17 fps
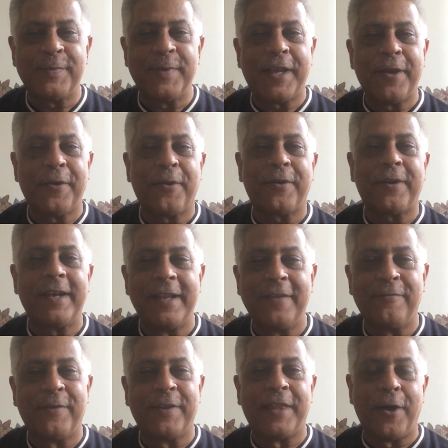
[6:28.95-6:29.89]
We cannot
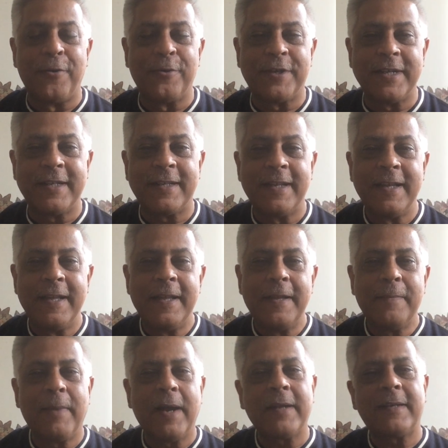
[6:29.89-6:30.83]
live without it,
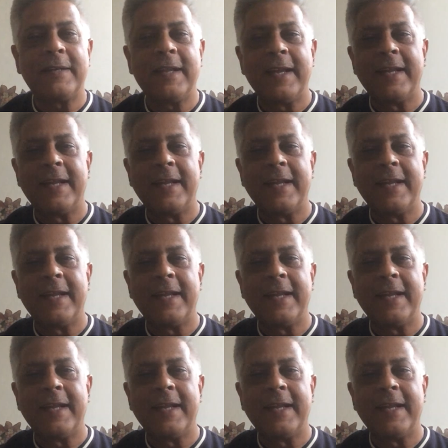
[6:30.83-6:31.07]
but